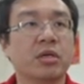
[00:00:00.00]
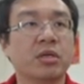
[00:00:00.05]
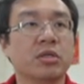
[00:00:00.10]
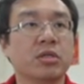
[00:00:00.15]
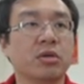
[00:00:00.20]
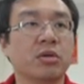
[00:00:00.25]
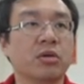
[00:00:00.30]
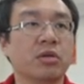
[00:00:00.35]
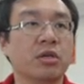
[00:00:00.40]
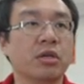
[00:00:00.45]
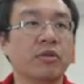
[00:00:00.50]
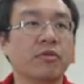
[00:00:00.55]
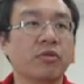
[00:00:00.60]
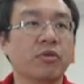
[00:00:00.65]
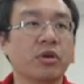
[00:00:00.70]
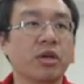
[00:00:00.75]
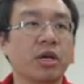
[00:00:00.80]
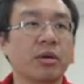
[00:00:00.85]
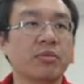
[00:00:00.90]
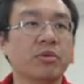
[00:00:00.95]
So if
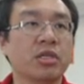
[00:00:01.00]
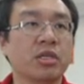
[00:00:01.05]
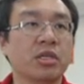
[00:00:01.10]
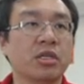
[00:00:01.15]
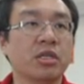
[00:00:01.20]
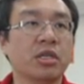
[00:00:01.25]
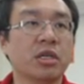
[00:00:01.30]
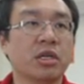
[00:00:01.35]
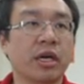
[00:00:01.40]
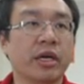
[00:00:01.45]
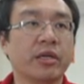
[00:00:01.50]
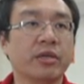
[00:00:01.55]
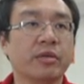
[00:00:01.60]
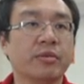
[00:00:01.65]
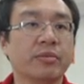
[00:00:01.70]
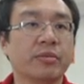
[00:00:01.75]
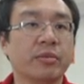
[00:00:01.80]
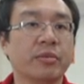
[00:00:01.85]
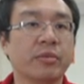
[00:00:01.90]
you capture the knight,